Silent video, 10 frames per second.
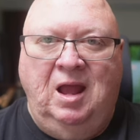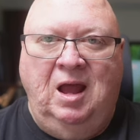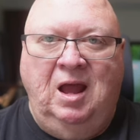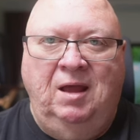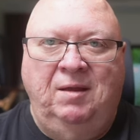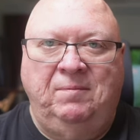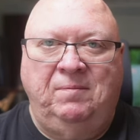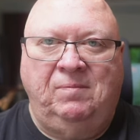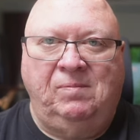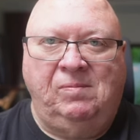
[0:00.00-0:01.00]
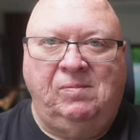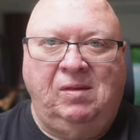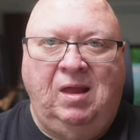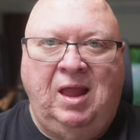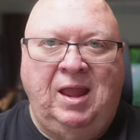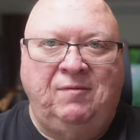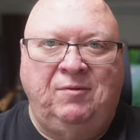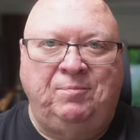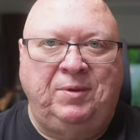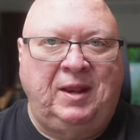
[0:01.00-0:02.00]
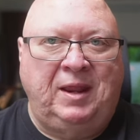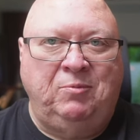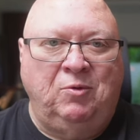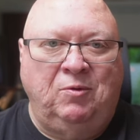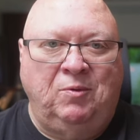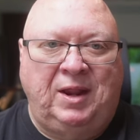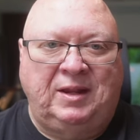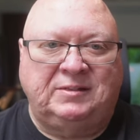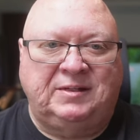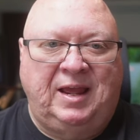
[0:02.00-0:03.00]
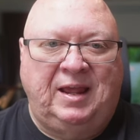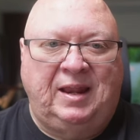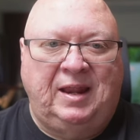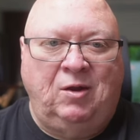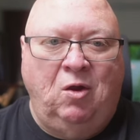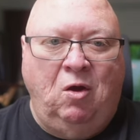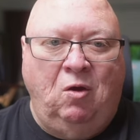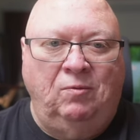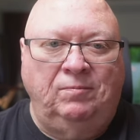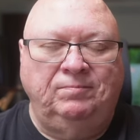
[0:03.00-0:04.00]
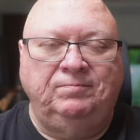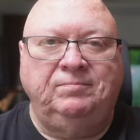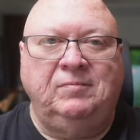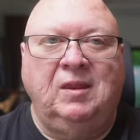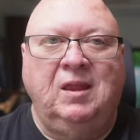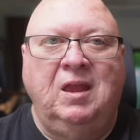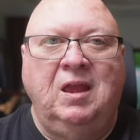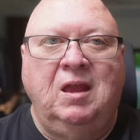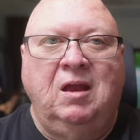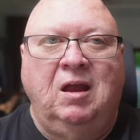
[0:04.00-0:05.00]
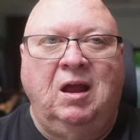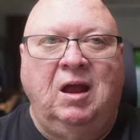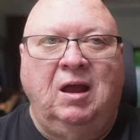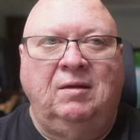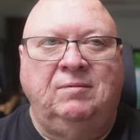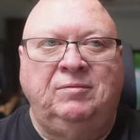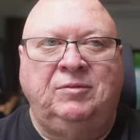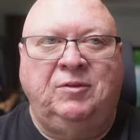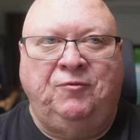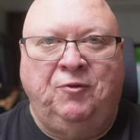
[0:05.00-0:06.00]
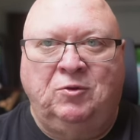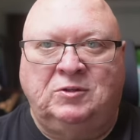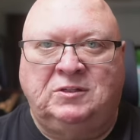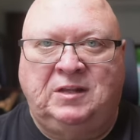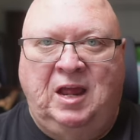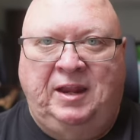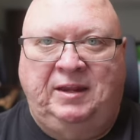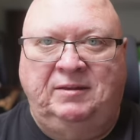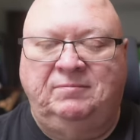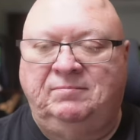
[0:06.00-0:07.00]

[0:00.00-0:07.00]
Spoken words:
I haven't been able to raise that at all the first night.